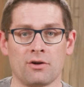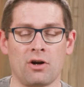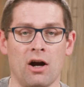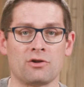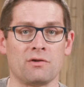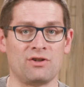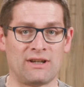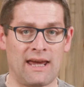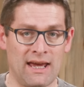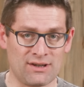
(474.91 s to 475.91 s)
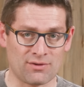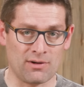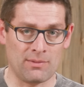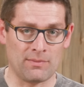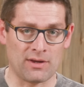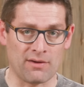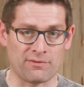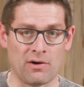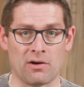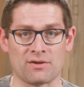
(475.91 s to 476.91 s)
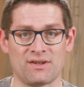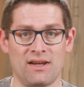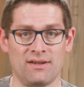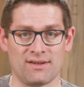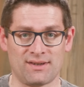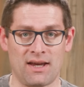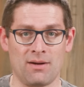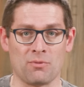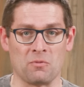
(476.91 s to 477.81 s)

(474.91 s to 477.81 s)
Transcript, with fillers: cartridge case rim that falls in the same